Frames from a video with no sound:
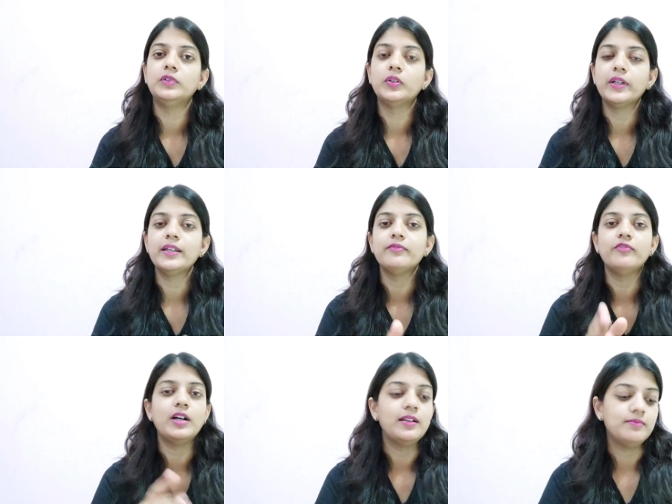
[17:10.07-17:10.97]
Okay,
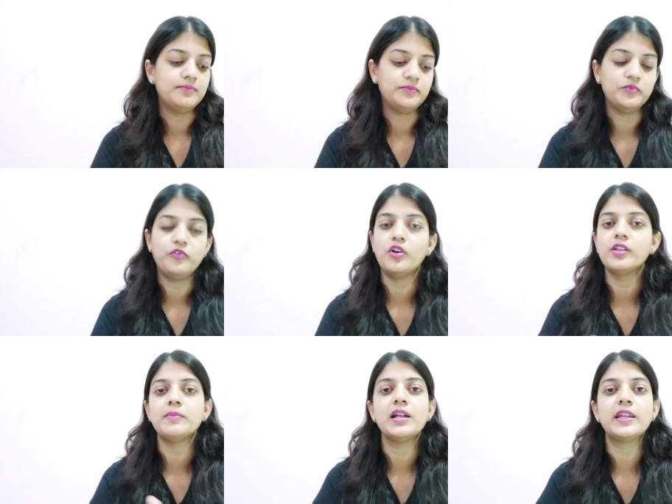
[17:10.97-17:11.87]
one, for
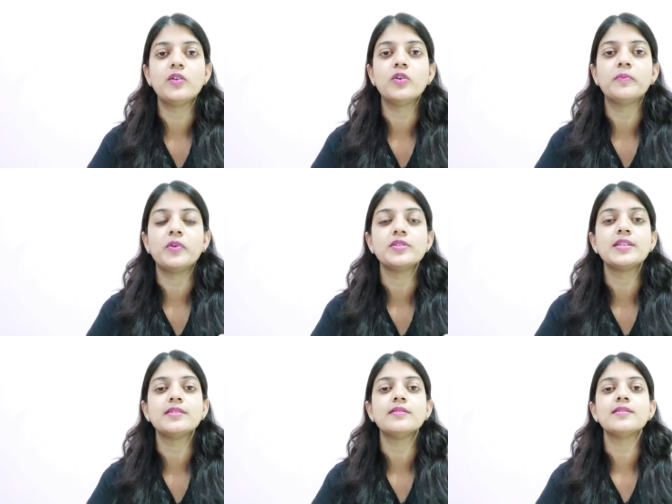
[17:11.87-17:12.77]
the multi-core
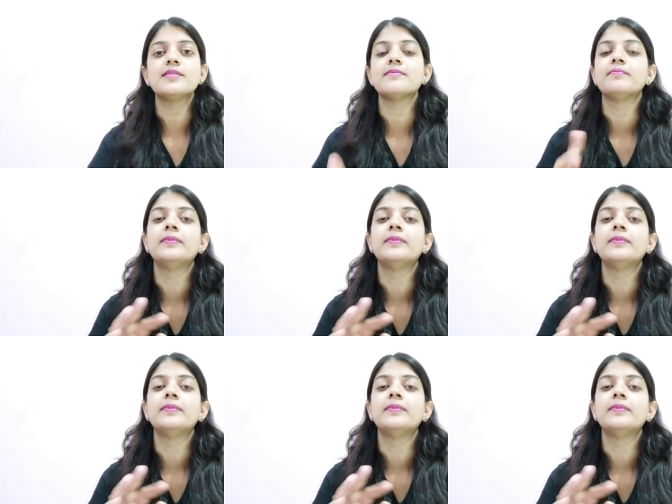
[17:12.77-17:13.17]
processors,